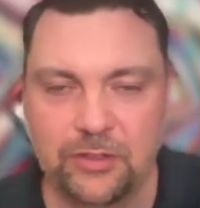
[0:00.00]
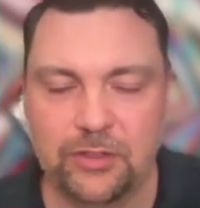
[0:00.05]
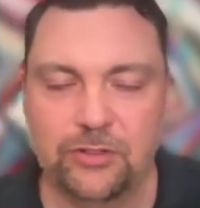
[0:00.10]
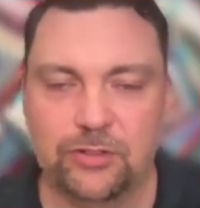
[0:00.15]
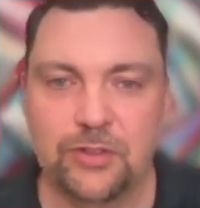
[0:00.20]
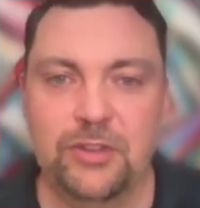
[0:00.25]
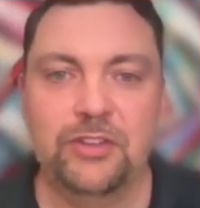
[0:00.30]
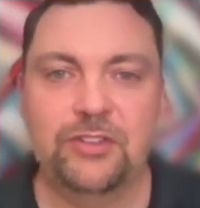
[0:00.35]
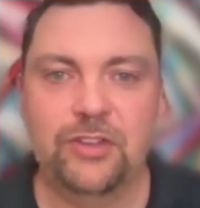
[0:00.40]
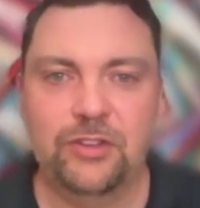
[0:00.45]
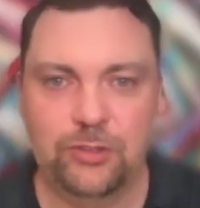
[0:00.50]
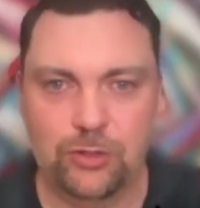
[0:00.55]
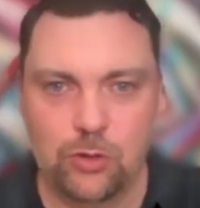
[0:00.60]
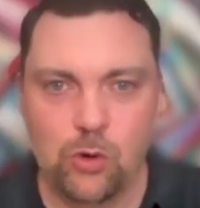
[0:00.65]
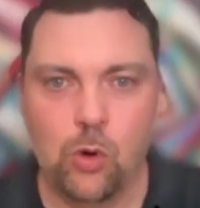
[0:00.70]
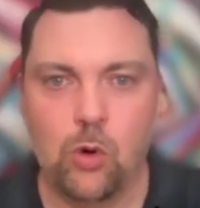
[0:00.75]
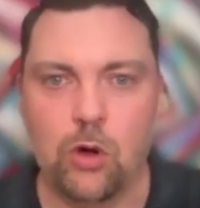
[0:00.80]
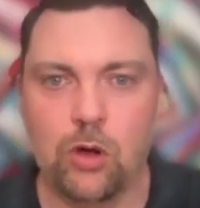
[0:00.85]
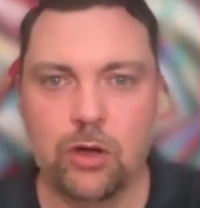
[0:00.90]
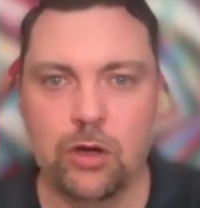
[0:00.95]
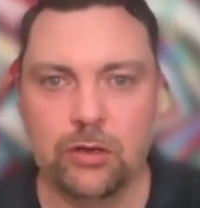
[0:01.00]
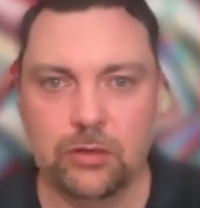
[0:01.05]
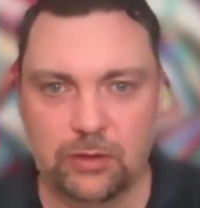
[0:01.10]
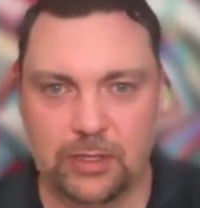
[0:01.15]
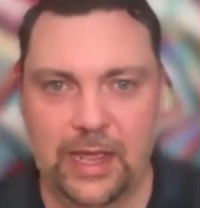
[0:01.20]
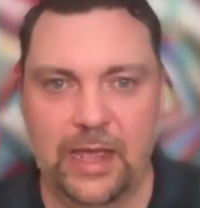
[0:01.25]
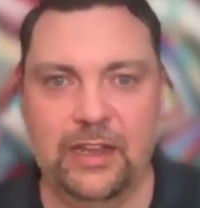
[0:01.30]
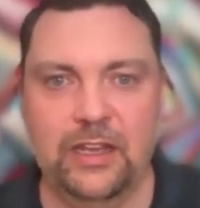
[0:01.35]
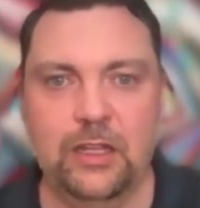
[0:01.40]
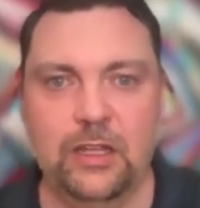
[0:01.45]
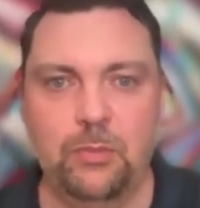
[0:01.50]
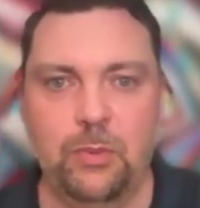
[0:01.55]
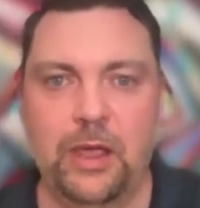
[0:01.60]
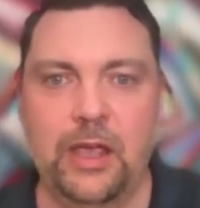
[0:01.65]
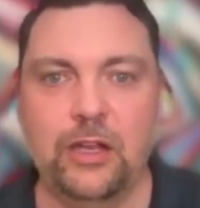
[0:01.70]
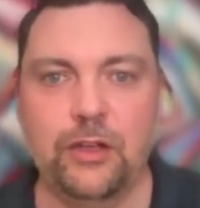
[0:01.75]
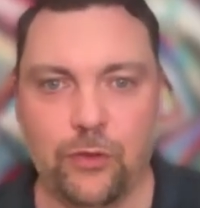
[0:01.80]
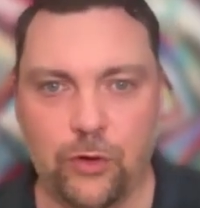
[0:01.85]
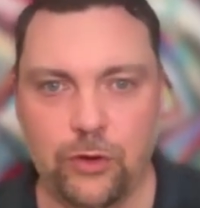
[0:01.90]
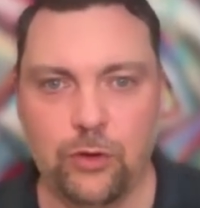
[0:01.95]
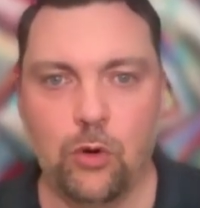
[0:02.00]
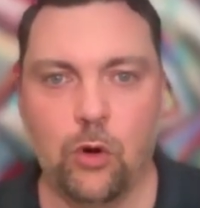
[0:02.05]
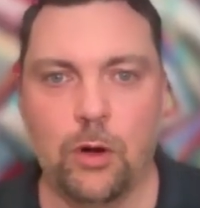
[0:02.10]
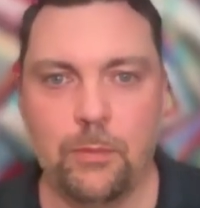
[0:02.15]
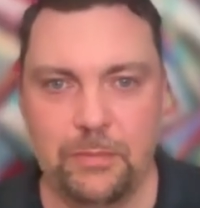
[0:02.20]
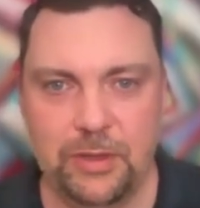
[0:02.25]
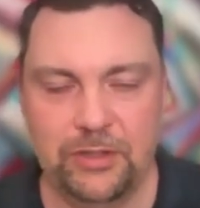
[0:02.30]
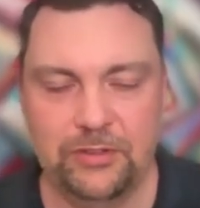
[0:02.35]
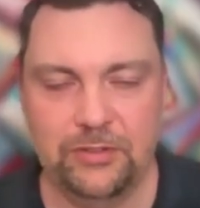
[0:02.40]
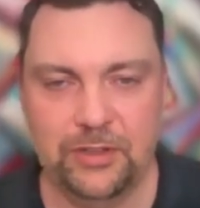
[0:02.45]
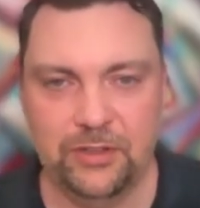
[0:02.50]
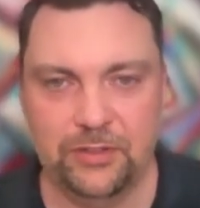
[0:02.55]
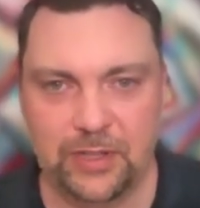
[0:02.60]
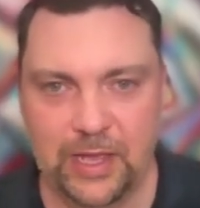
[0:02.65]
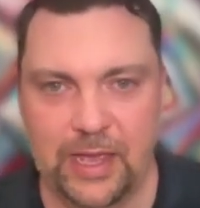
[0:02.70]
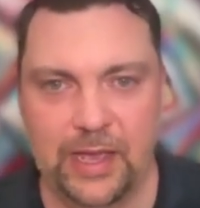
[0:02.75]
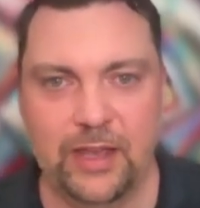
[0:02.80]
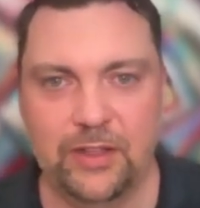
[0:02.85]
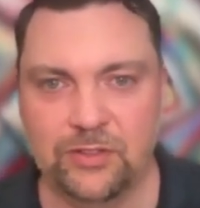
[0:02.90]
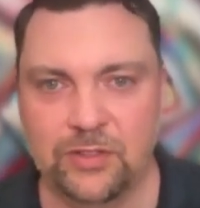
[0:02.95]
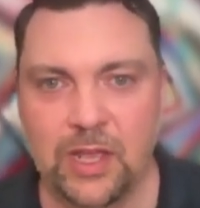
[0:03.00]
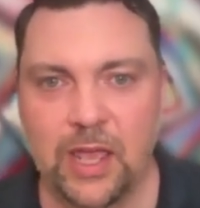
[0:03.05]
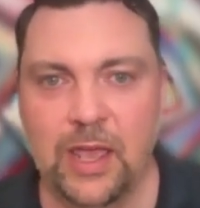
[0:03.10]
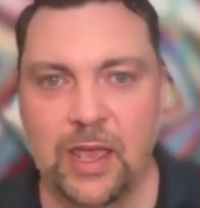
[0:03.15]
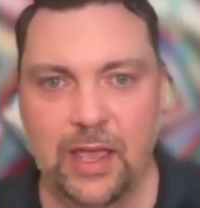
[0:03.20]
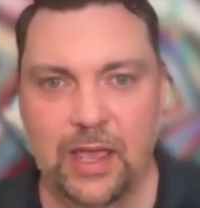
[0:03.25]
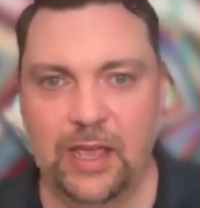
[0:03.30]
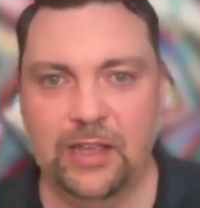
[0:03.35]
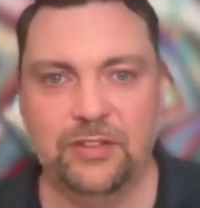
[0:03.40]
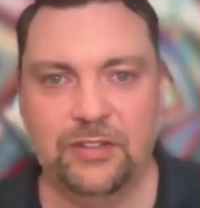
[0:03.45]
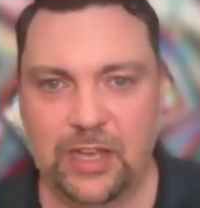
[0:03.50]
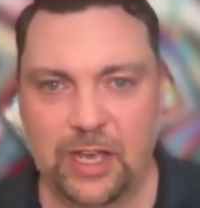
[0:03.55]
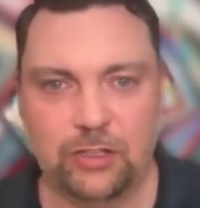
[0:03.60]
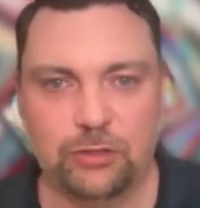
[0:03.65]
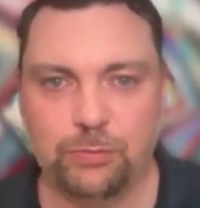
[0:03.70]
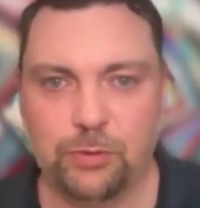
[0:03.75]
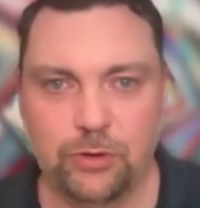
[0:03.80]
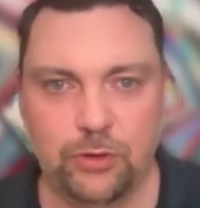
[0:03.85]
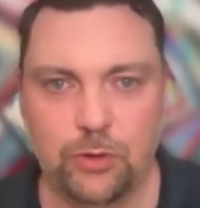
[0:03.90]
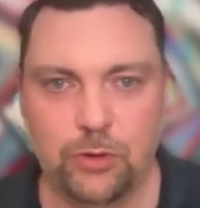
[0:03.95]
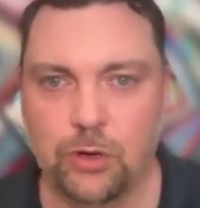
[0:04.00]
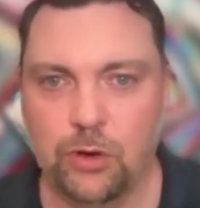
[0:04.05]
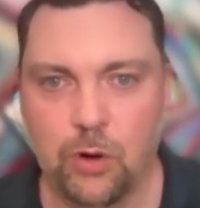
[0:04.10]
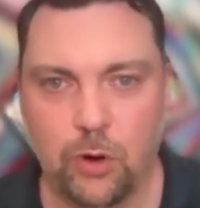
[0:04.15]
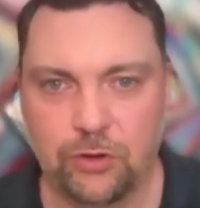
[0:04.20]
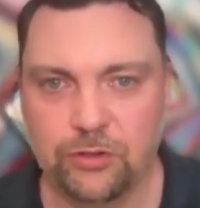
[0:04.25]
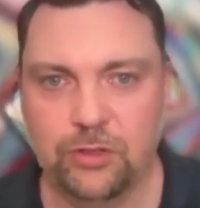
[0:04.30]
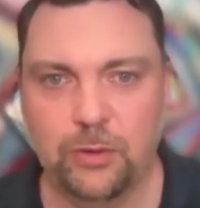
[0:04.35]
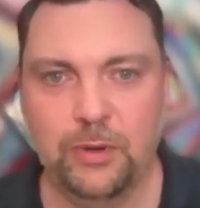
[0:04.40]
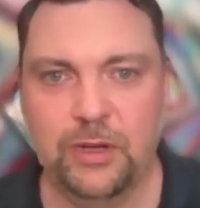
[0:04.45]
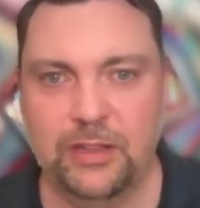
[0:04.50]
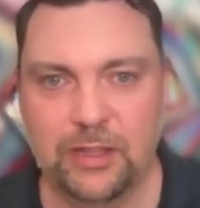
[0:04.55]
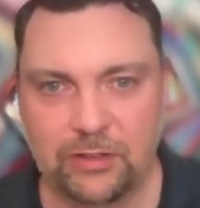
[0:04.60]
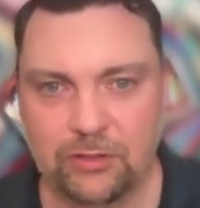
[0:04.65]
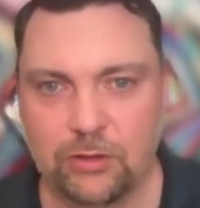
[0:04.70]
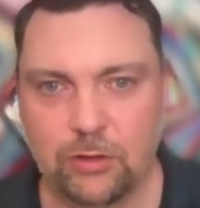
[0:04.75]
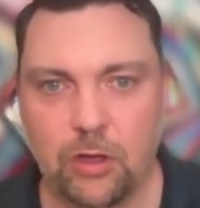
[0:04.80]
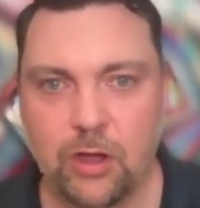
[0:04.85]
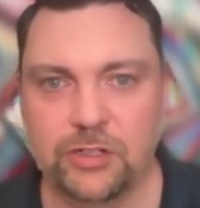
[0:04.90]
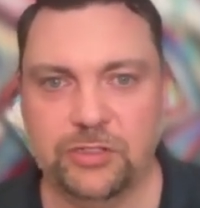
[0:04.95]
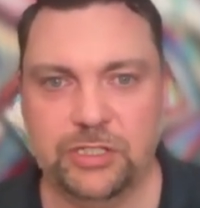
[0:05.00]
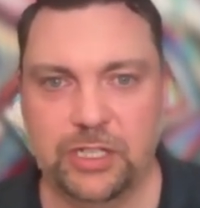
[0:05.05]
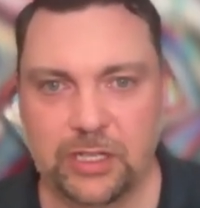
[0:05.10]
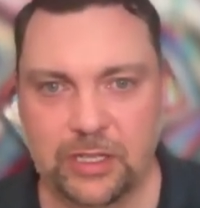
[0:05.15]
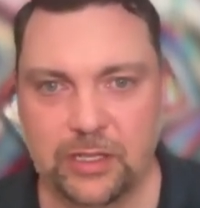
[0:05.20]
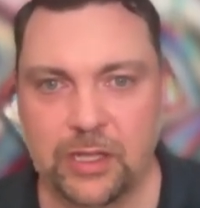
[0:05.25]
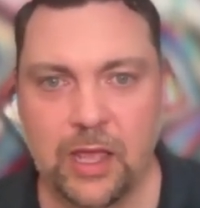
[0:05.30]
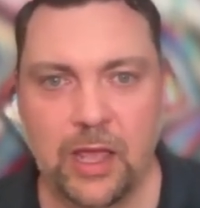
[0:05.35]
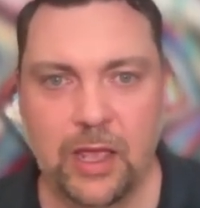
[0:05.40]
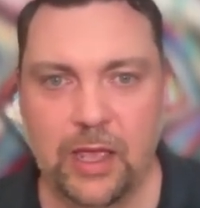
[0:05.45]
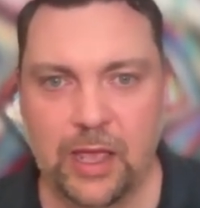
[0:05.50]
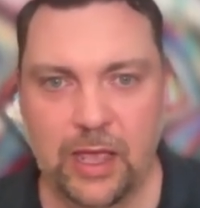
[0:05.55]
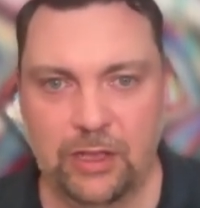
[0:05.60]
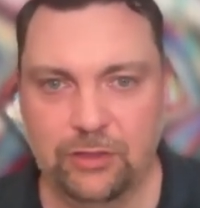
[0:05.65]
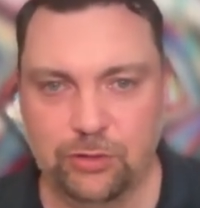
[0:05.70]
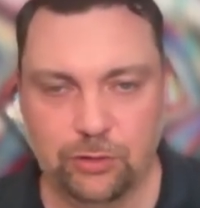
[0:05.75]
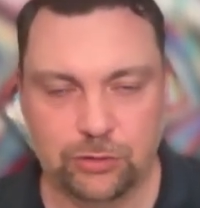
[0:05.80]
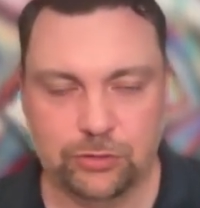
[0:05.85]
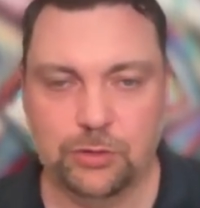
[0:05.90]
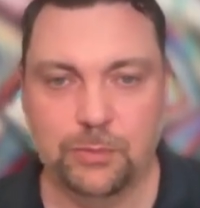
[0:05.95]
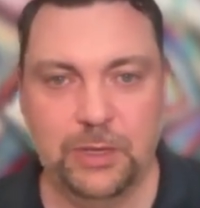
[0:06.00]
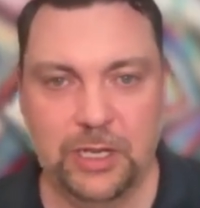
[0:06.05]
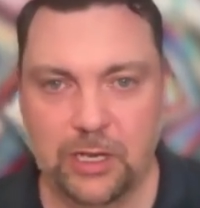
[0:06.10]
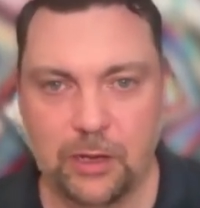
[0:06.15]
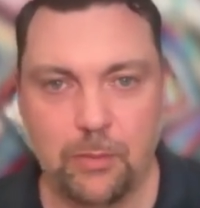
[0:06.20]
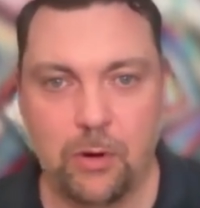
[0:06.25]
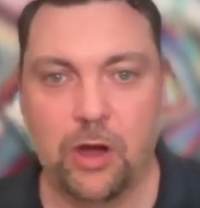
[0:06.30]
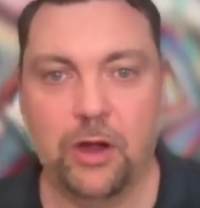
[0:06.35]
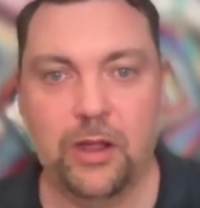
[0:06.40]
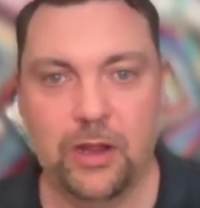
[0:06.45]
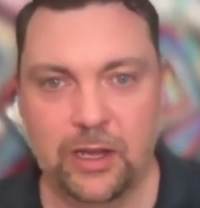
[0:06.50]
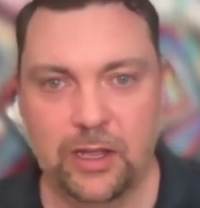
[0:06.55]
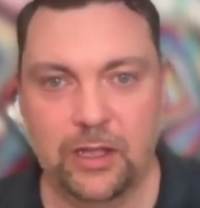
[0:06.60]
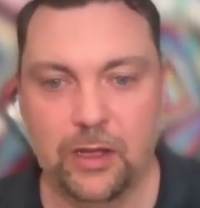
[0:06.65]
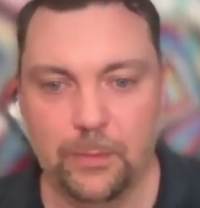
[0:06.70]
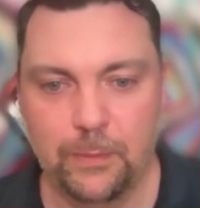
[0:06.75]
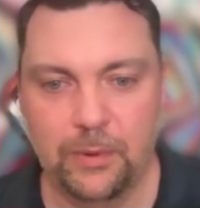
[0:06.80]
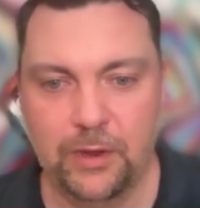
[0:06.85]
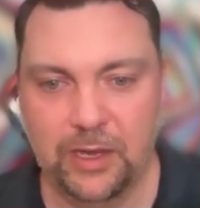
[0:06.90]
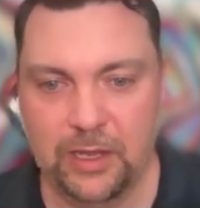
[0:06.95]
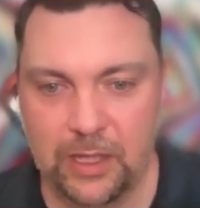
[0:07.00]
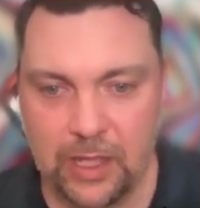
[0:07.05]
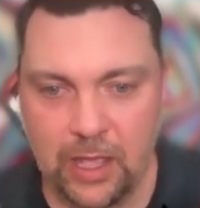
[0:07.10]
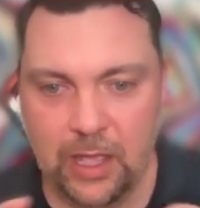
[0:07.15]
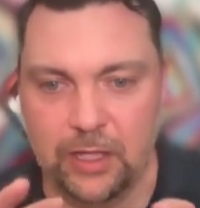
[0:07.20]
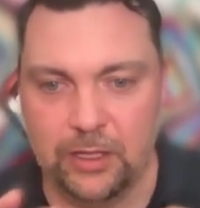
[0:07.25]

So this is your landing page for your business as a SaaSpreneur or somebody that's launching a social media marketing company.